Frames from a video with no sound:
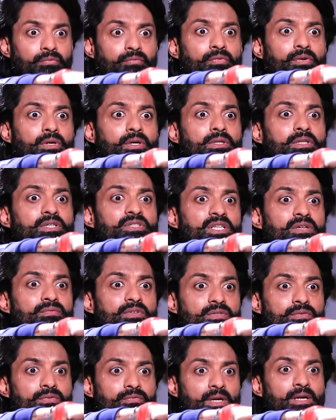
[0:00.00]
this thing which
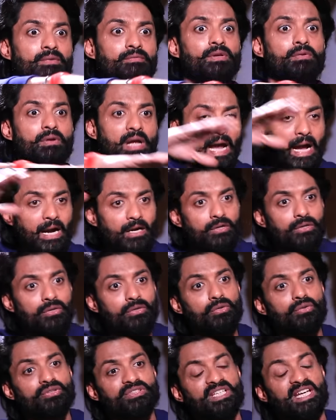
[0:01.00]
we went, we had
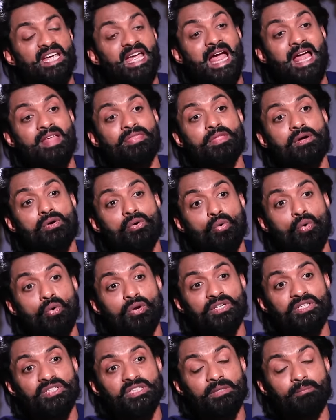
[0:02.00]
to scan the whole
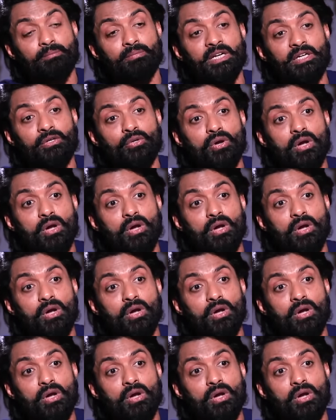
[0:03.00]
ship. It took